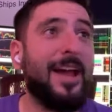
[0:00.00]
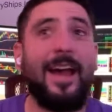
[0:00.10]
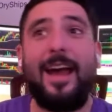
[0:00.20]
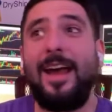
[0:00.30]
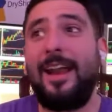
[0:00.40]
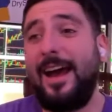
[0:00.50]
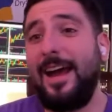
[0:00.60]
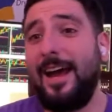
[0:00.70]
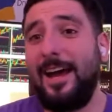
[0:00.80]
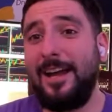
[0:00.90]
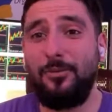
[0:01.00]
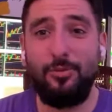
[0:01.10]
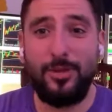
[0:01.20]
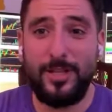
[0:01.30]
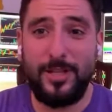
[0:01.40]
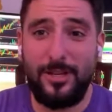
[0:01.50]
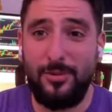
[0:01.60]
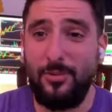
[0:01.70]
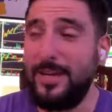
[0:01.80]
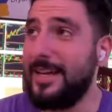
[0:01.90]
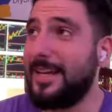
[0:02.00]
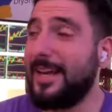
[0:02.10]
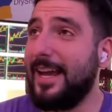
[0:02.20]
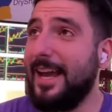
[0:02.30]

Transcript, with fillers: and I had a really good week.